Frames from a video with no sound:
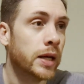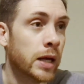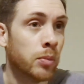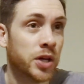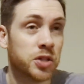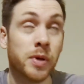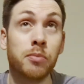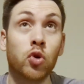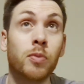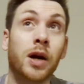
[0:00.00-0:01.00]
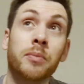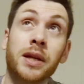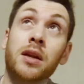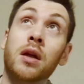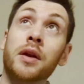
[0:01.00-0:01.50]
It might just be more about
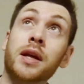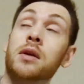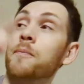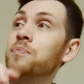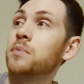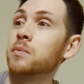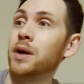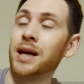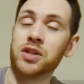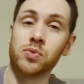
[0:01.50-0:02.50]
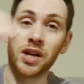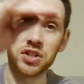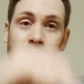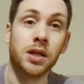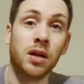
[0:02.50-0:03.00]
me learning about how to
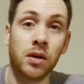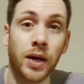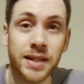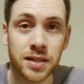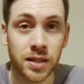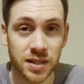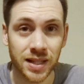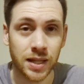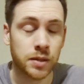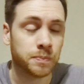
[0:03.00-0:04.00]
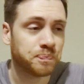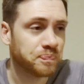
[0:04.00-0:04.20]
actually light a scene.